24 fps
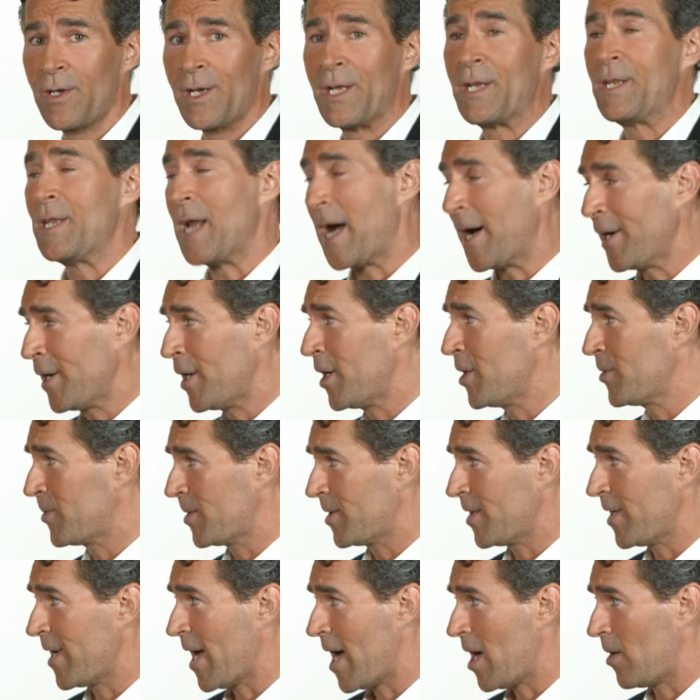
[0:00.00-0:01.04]
not hundreds
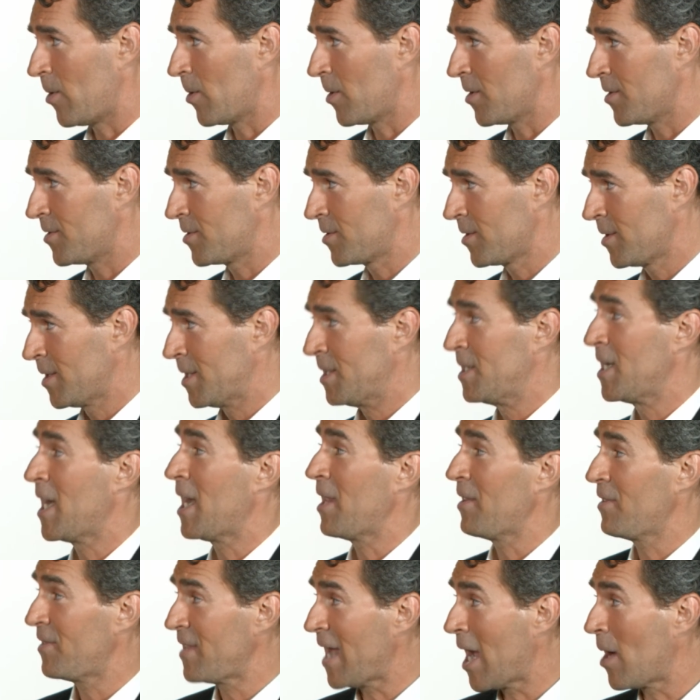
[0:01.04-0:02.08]
of dollars,
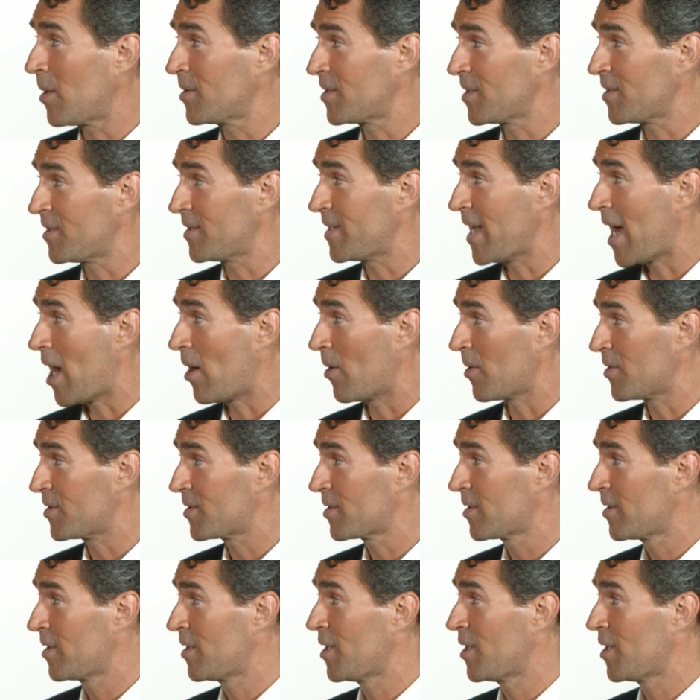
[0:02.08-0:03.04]
not thousands of dollars,